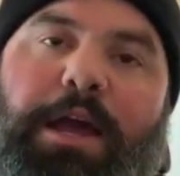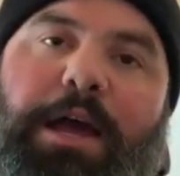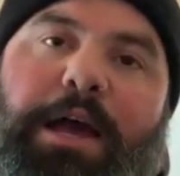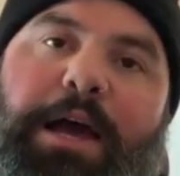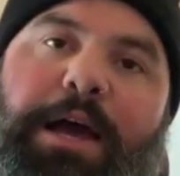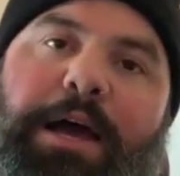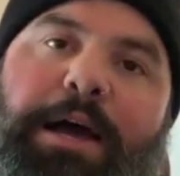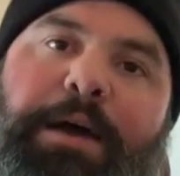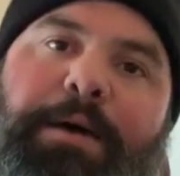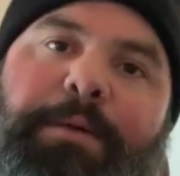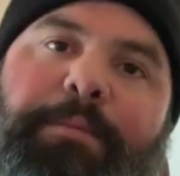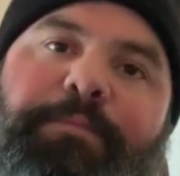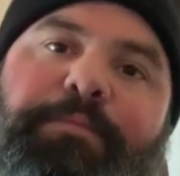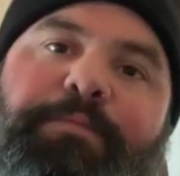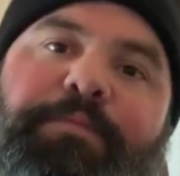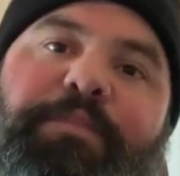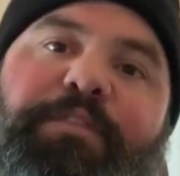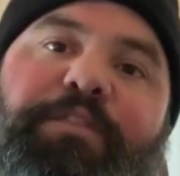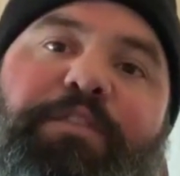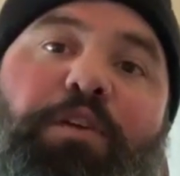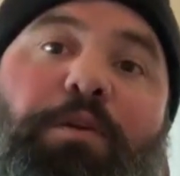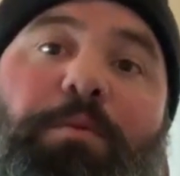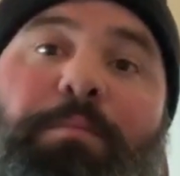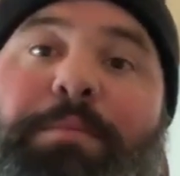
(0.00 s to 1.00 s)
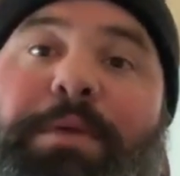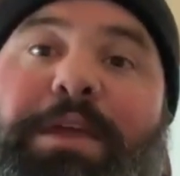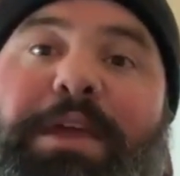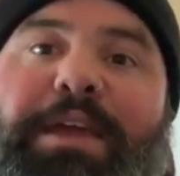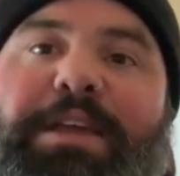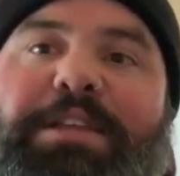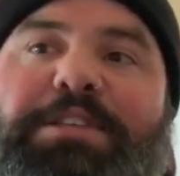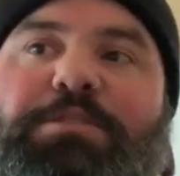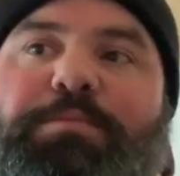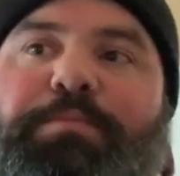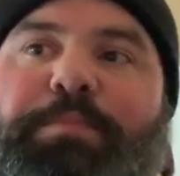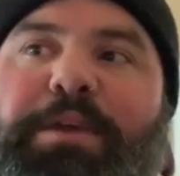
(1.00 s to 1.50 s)
For
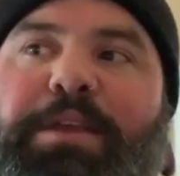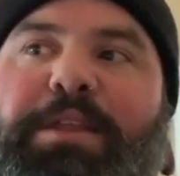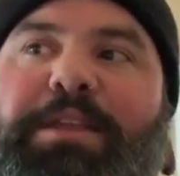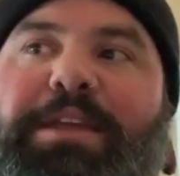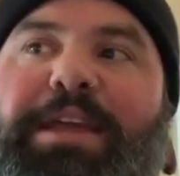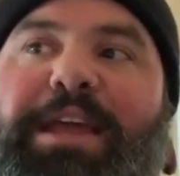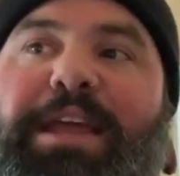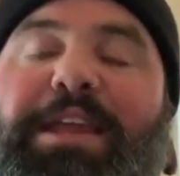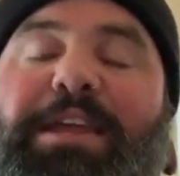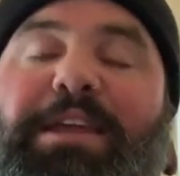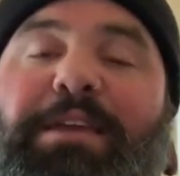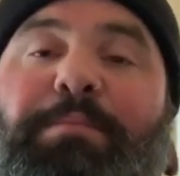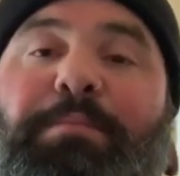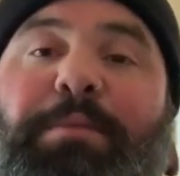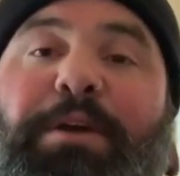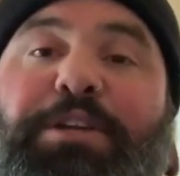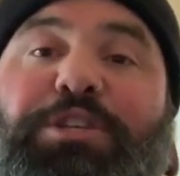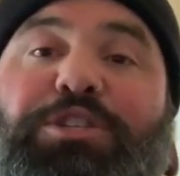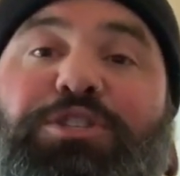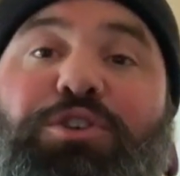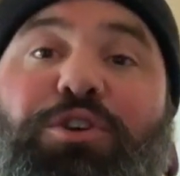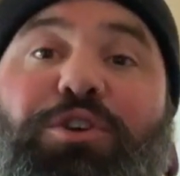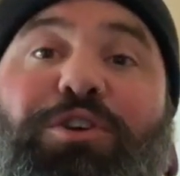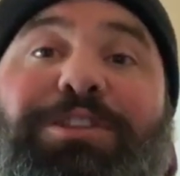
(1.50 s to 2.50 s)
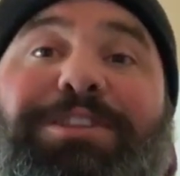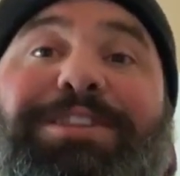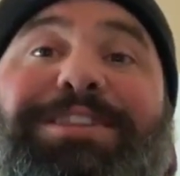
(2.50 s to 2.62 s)
me, it's been getting in my shirt